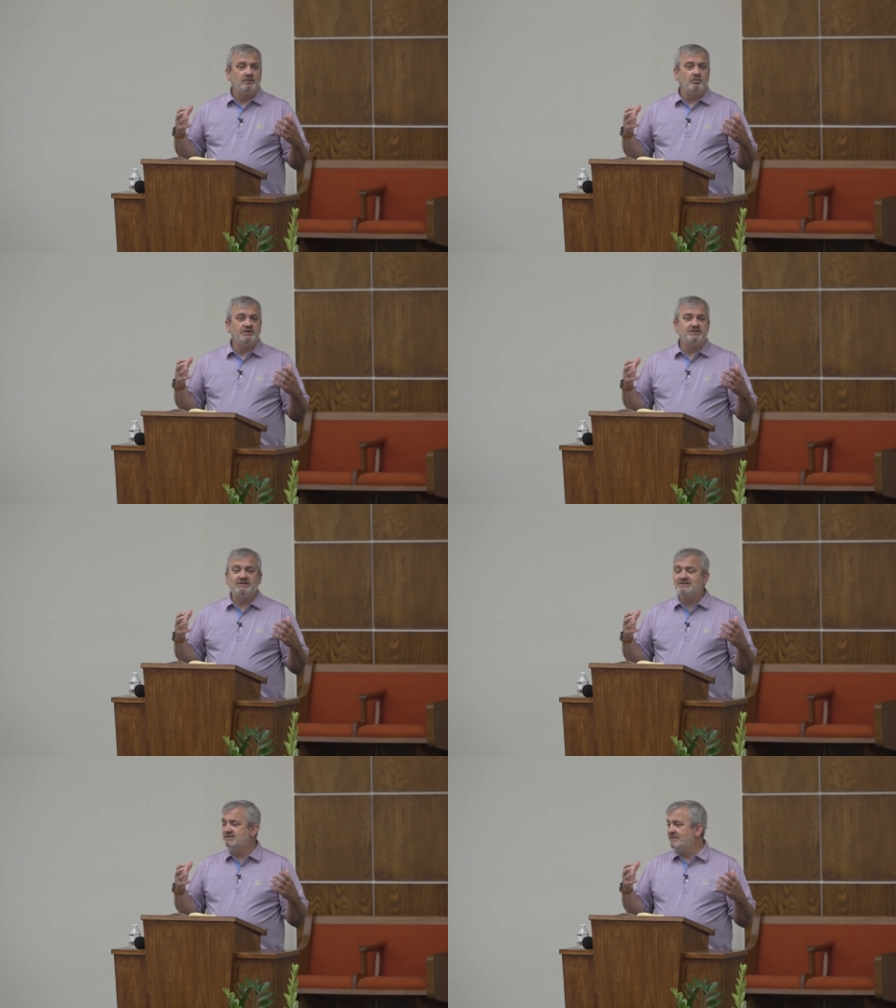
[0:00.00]
with
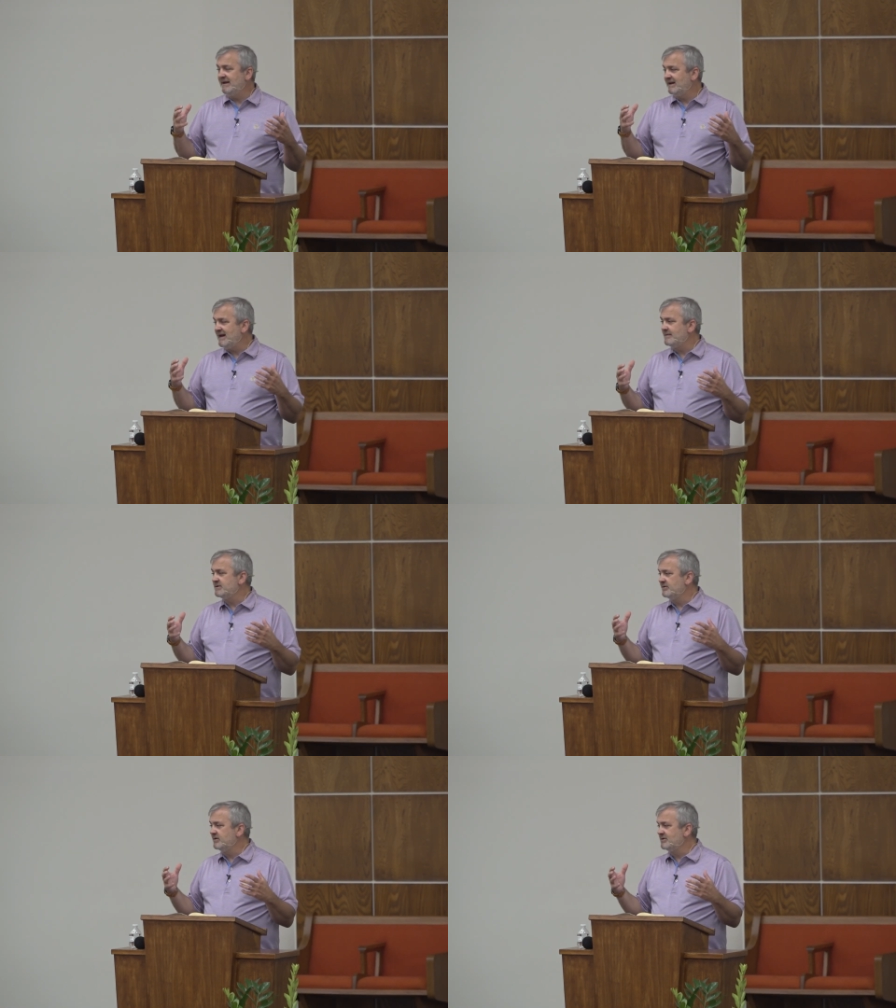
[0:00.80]
Jesus being in
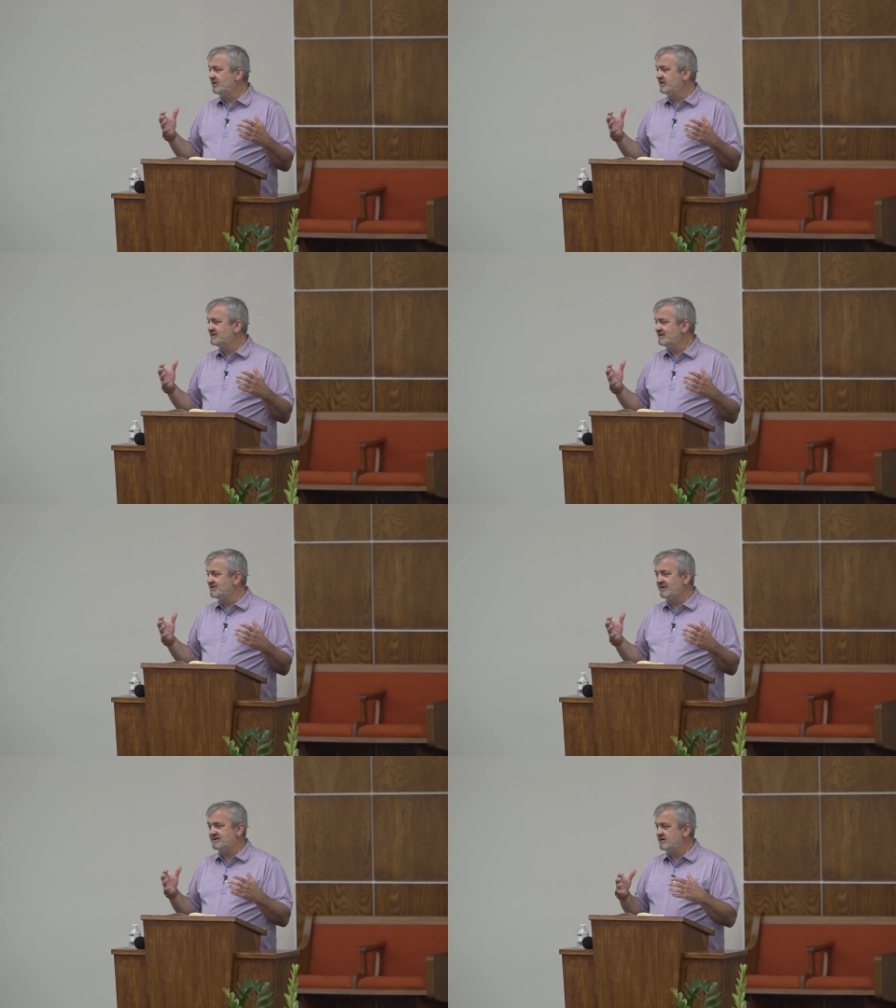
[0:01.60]
absolute control of the
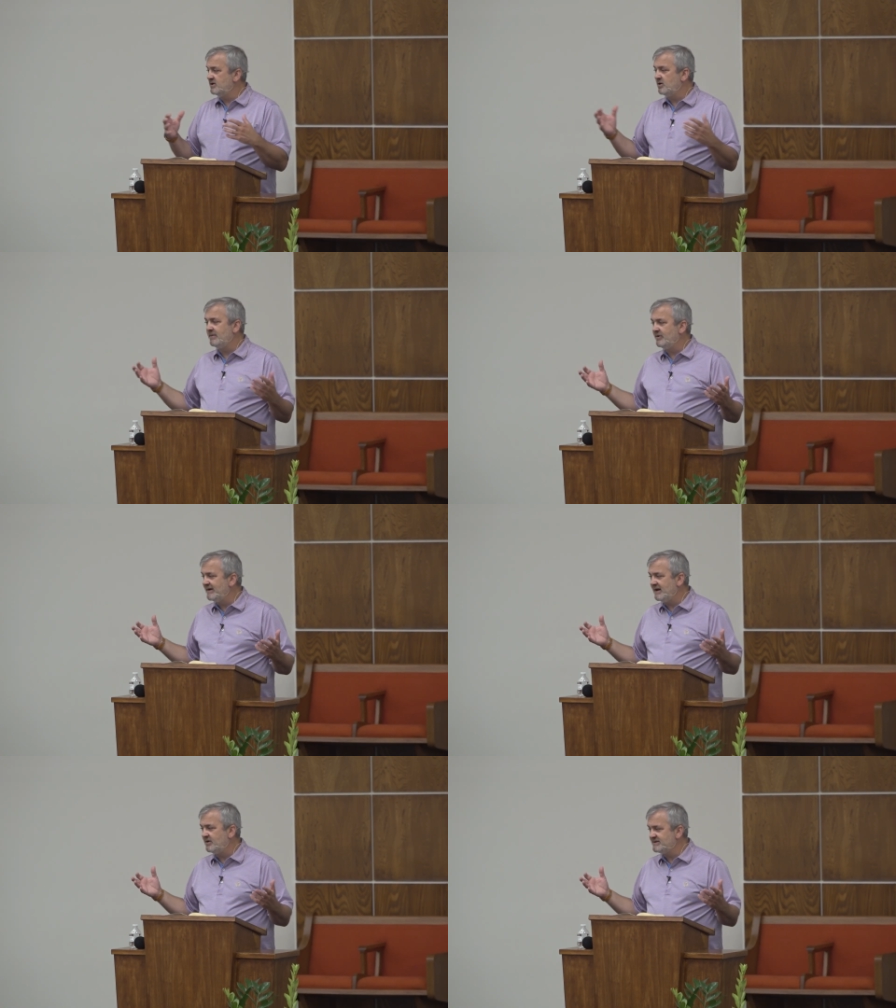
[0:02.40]
situation at all,
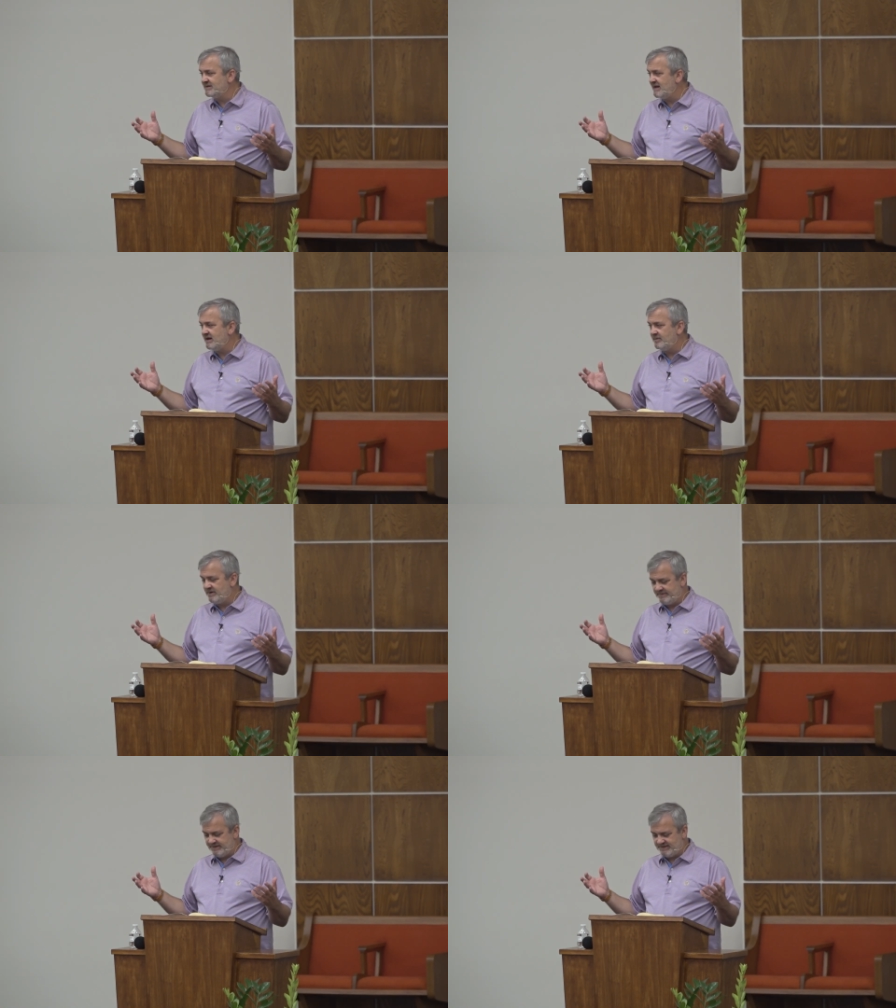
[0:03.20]
at all, at all
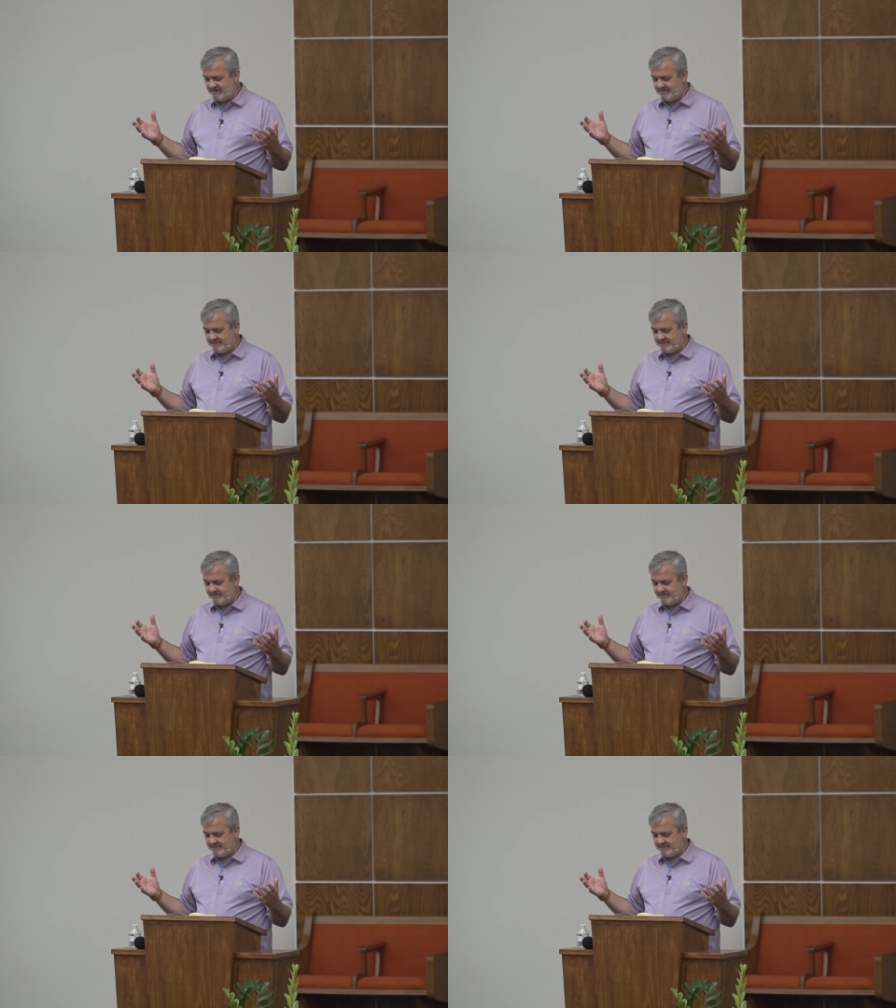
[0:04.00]
moments.